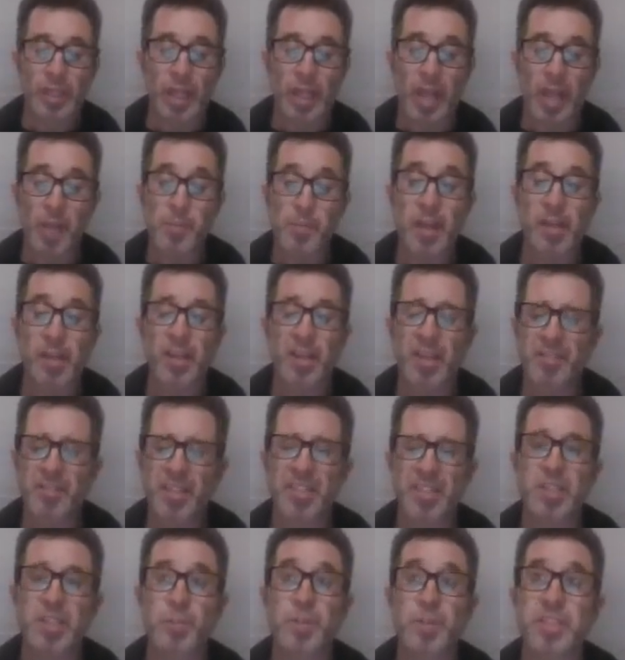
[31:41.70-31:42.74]
don't have
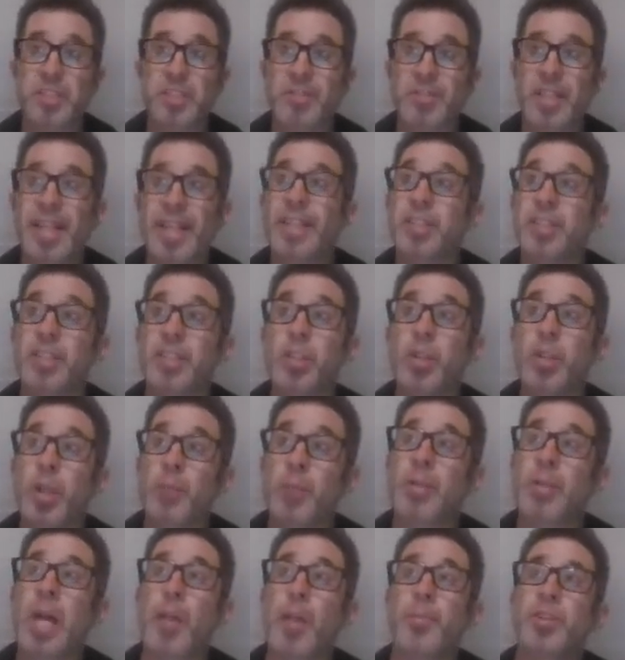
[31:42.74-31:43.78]
a specific answer, I'd
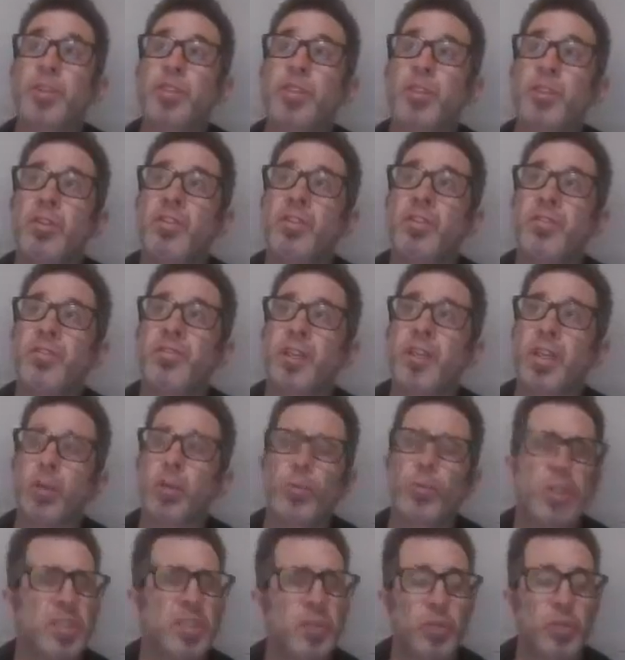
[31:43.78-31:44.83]
be happy to find a
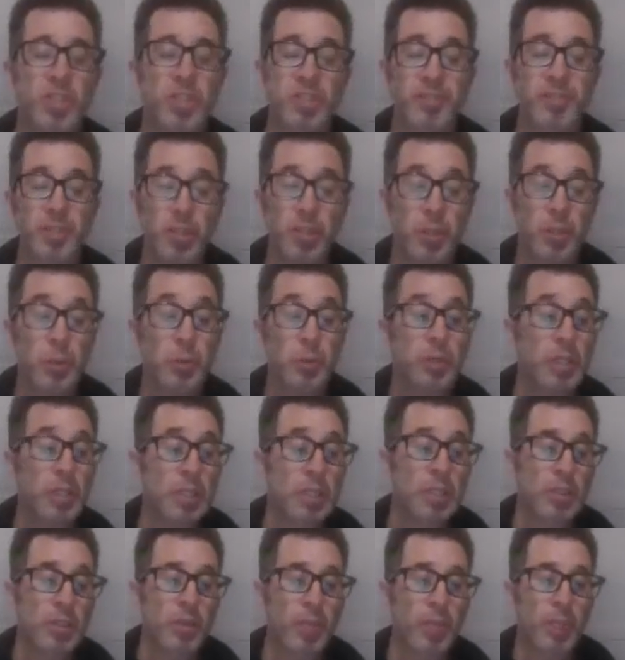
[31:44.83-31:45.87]
resource for you
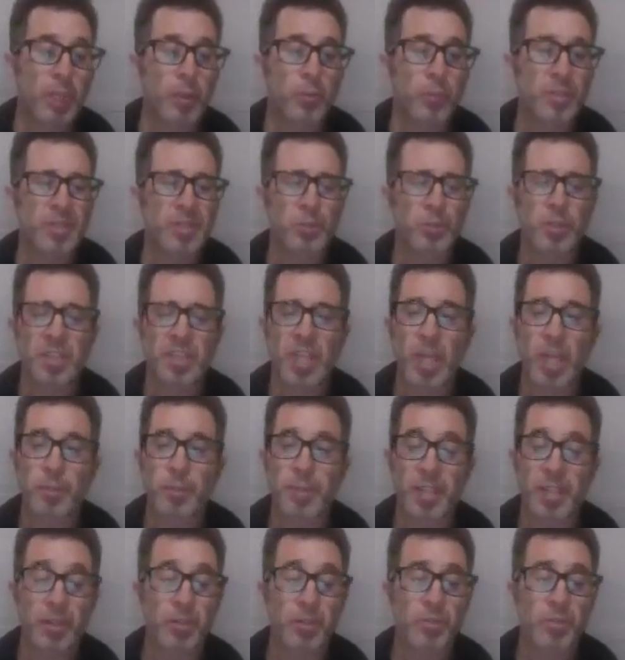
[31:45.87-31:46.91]
which
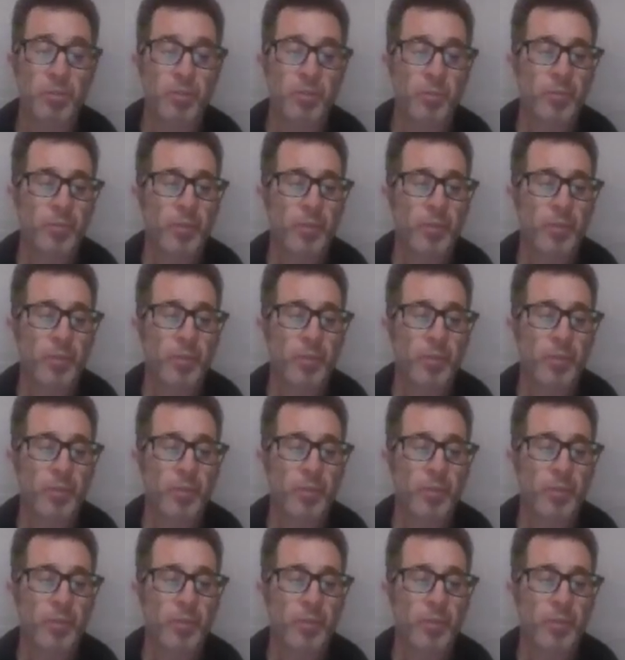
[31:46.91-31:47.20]
helps out.